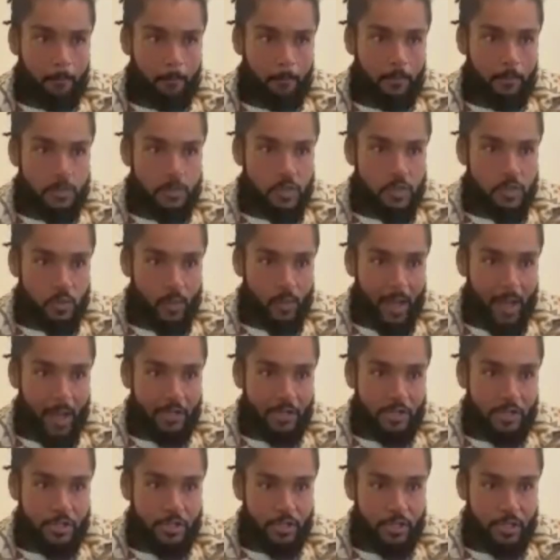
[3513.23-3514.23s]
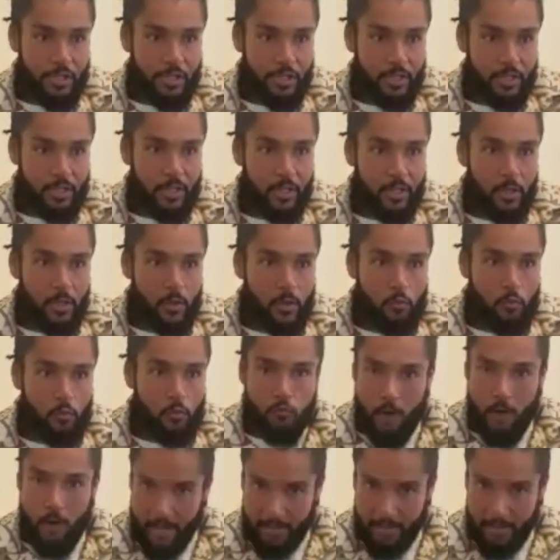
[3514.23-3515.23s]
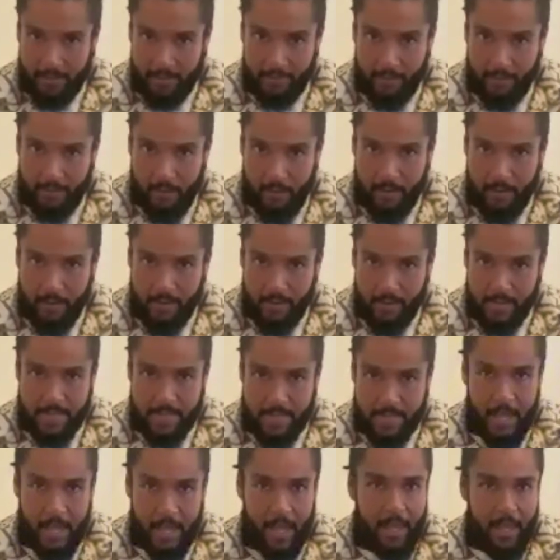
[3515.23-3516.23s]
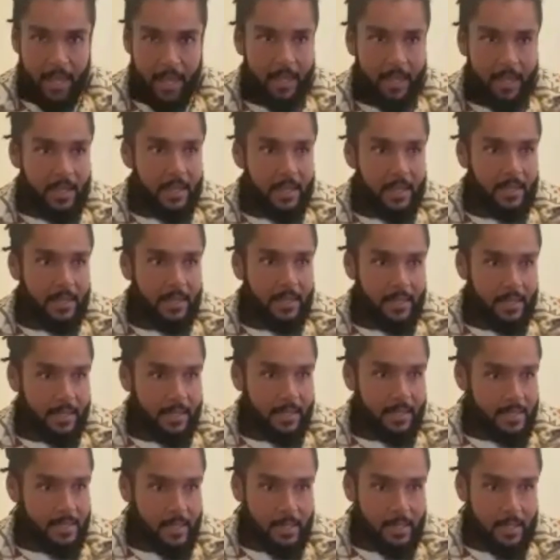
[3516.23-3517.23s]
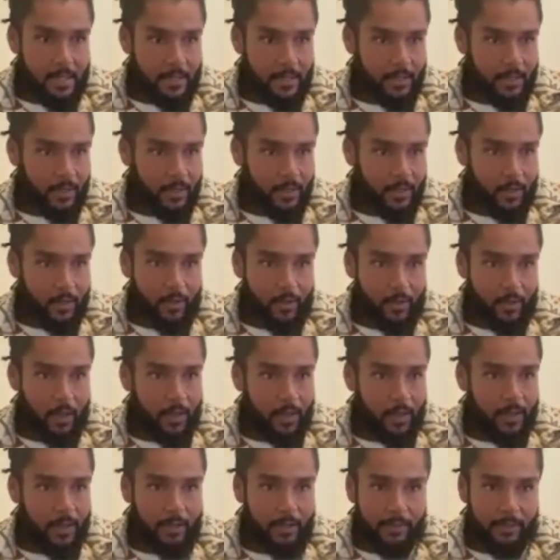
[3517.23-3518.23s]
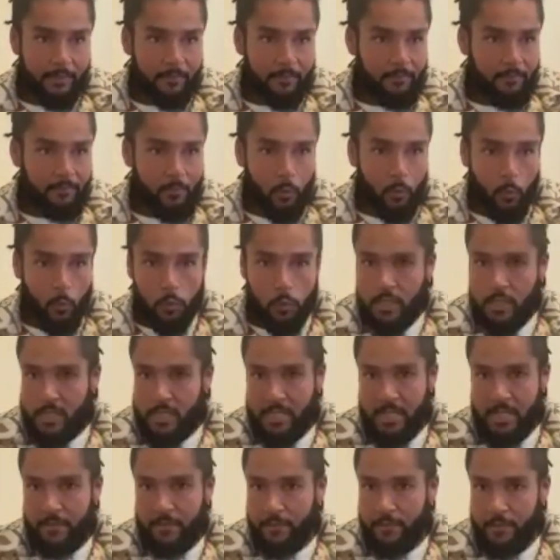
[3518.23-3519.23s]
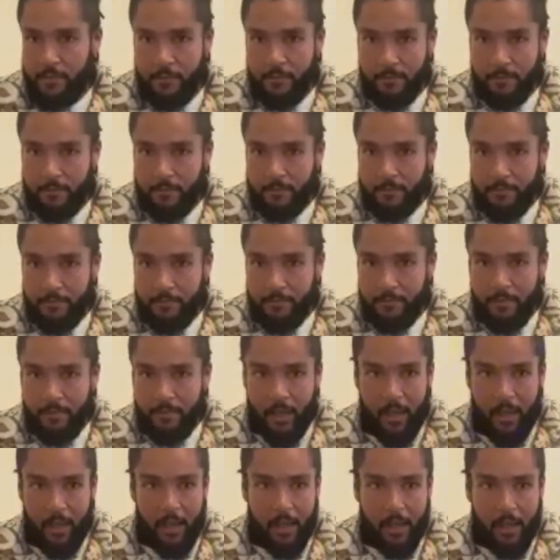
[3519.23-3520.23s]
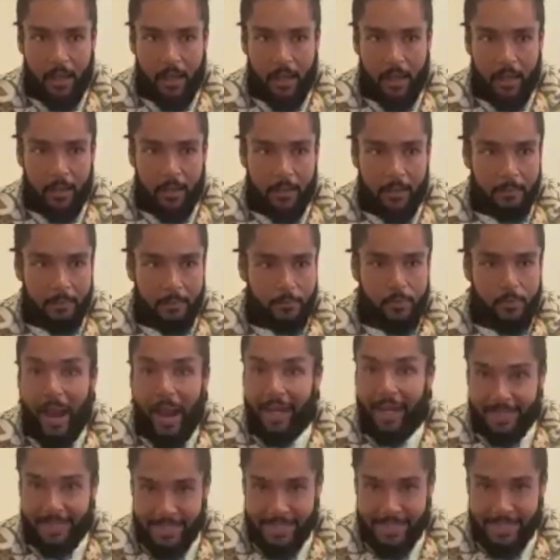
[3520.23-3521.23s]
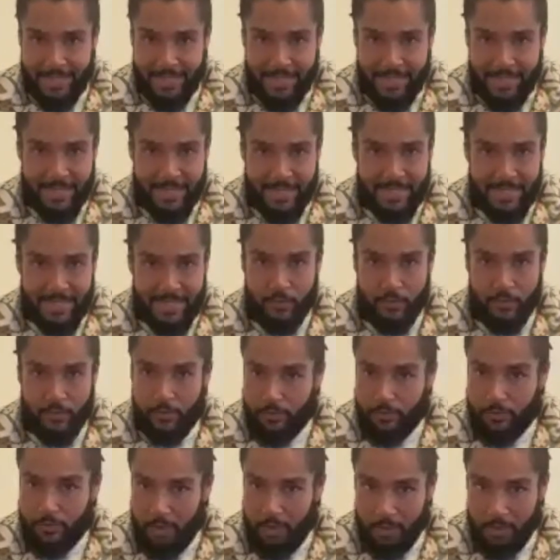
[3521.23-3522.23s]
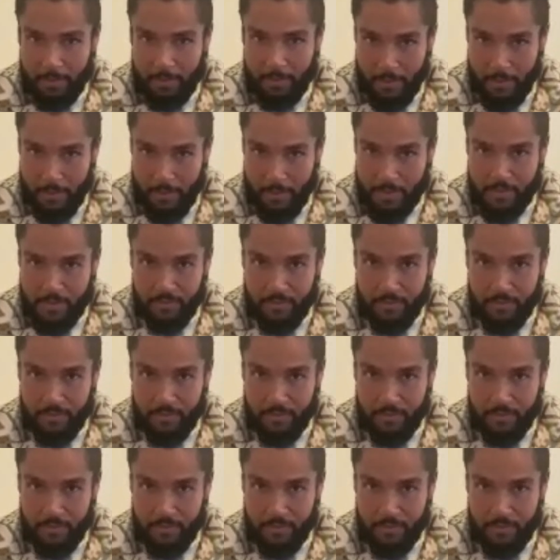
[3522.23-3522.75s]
to actually recognize that these like all these different practices are incredibly useful.